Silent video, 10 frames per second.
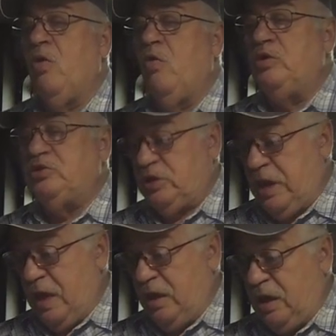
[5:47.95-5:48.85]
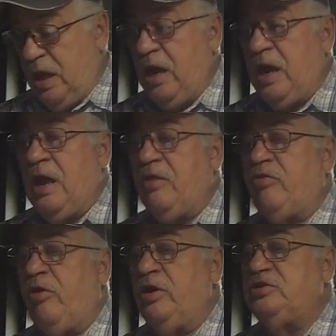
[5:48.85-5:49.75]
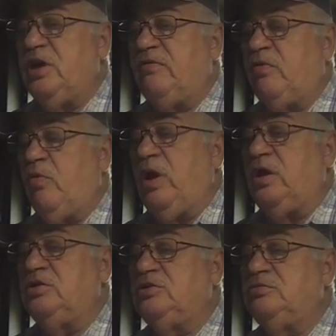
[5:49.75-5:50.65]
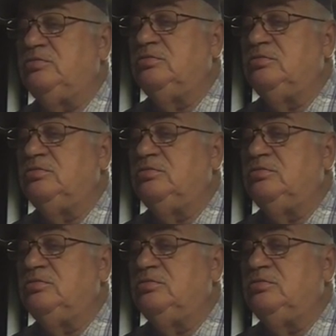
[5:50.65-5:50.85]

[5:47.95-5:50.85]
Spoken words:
which is calculated at 37 weeks